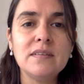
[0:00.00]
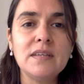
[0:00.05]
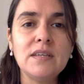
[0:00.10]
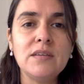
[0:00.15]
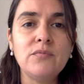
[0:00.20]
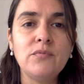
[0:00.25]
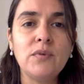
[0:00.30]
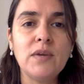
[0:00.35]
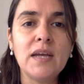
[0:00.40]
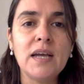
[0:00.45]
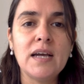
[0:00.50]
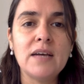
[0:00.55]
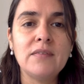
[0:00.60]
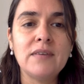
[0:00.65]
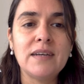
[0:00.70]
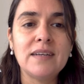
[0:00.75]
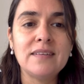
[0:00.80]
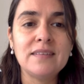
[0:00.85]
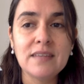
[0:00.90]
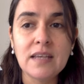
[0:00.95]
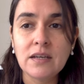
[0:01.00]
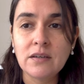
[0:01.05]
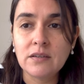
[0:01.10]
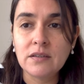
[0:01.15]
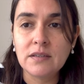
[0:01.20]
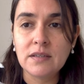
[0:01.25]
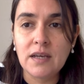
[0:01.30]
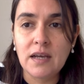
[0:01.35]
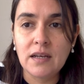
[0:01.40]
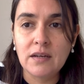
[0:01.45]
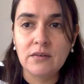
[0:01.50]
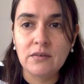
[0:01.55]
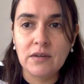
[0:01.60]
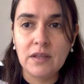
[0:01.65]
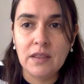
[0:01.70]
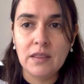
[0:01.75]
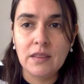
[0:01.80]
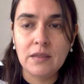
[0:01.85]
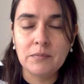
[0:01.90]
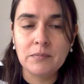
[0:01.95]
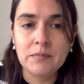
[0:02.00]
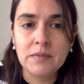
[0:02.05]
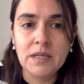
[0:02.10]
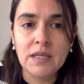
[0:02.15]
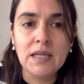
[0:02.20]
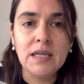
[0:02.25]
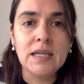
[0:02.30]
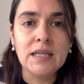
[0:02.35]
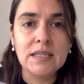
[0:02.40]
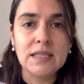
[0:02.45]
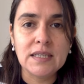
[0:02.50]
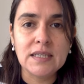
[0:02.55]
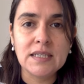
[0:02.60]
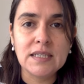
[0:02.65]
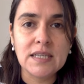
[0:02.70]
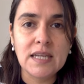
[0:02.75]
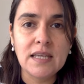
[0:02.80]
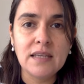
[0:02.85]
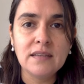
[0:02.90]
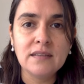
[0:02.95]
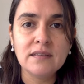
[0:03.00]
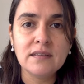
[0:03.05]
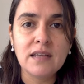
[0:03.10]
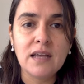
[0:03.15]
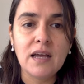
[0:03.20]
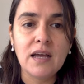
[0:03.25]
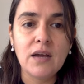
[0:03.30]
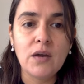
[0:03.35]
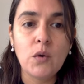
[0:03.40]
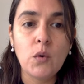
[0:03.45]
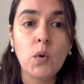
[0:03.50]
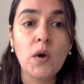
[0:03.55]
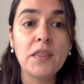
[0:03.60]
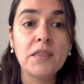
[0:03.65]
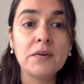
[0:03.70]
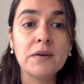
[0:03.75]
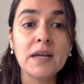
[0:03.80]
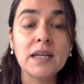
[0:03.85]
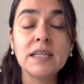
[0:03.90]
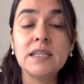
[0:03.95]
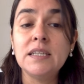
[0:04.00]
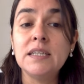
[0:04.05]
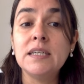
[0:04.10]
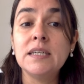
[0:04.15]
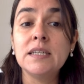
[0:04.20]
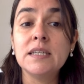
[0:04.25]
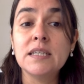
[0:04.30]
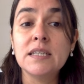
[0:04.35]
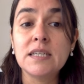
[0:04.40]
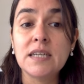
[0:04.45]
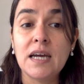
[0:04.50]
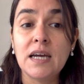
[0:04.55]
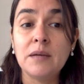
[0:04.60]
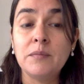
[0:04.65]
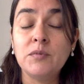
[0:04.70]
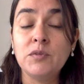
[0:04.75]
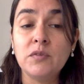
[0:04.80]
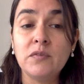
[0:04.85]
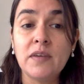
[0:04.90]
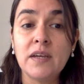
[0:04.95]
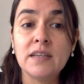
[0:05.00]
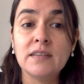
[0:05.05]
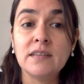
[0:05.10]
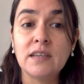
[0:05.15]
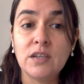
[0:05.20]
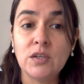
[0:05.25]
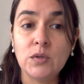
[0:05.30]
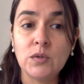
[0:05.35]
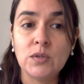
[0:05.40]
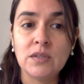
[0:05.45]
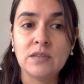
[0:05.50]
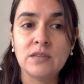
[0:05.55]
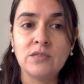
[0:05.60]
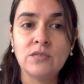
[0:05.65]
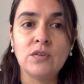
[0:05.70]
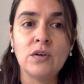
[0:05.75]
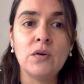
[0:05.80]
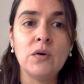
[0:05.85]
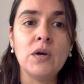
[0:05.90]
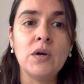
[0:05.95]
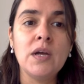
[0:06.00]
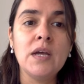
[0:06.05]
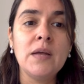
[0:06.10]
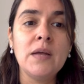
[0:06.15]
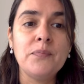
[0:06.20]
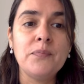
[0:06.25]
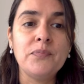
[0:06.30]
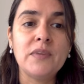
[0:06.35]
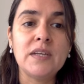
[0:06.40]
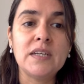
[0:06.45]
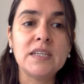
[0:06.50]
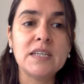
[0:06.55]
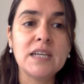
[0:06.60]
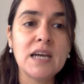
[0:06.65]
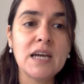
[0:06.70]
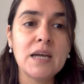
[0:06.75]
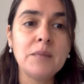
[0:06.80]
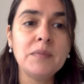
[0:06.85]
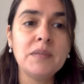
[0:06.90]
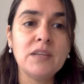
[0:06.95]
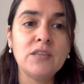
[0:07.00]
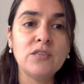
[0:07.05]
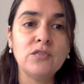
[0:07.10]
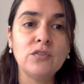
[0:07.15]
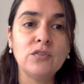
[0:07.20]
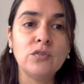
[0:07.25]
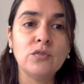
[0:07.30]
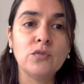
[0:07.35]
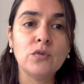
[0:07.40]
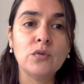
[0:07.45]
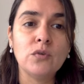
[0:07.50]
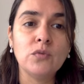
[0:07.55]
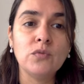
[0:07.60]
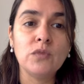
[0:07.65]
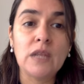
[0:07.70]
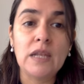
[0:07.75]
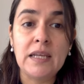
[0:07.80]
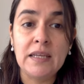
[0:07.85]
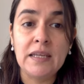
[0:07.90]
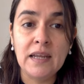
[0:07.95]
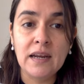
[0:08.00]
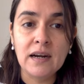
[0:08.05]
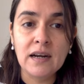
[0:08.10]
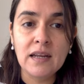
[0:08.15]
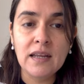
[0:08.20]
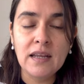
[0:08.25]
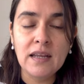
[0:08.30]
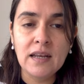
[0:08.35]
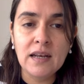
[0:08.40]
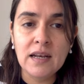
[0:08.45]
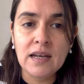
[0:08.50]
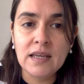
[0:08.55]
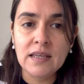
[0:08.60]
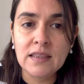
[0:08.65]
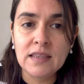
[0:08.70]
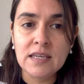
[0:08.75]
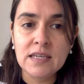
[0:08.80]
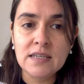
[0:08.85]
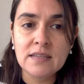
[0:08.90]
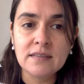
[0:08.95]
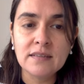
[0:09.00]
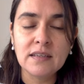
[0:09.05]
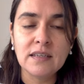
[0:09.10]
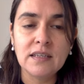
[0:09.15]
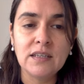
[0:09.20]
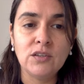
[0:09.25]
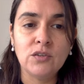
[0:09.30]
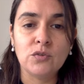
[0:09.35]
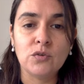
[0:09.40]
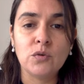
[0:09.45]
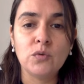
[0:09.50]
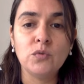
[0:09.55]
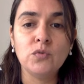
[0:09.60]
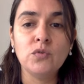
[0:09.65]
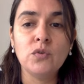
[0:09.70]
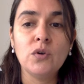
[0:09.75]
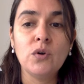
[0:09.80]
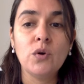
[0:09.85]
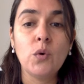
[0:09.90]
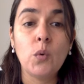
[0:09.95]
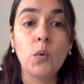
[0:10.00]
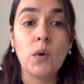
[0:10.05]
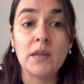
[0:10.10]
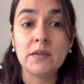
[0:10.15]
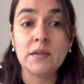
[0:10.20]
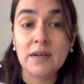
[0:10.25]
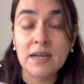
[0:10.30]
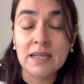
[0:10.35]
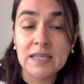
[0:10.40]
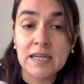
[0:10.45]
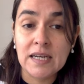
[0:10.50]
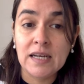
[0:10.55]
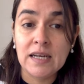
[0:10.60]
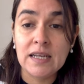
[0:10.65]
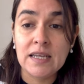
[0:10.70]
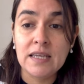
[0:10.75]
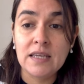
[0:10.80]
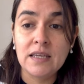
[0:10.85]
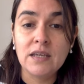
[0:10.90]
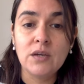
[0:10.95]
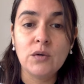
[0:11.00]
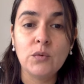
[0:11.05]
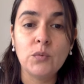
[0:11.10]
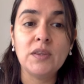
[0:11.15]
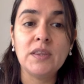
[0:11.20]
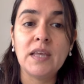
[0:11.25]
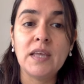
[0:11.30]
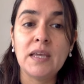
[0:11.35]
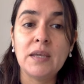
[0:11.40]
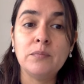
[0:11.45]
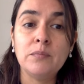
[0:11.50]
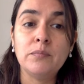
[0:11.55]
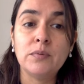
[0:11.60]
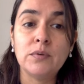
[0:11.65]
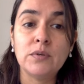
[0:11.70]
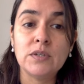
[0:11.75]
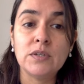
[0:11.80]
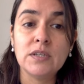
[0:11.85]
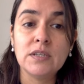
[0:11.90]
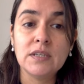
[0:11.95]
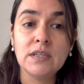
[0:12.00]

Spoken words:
if we have a second algorithm that takes quadratic time to be executed? So the time does not grow linearly like this, it grows quadratically with the input